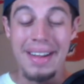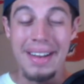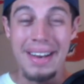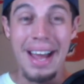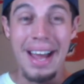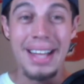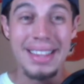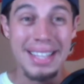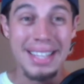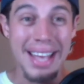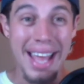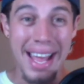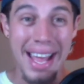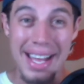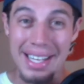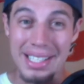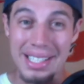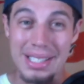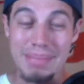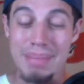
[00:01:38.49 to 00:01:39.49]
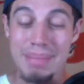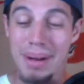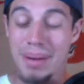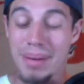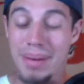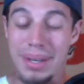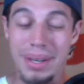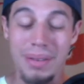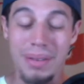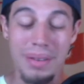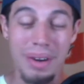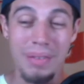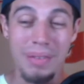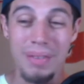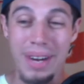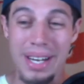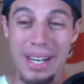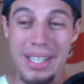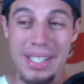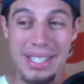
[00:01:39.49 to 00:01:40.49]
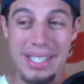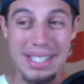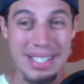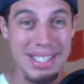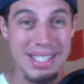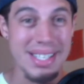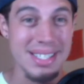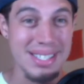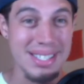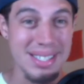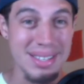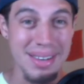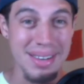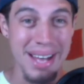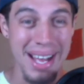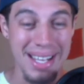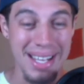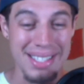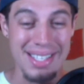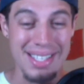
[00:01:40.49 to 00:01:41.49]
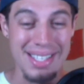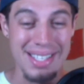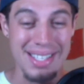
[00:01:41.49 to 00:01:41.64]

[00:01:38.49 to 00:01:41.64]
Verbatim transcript: not the X, but when you refresh it, it still has that.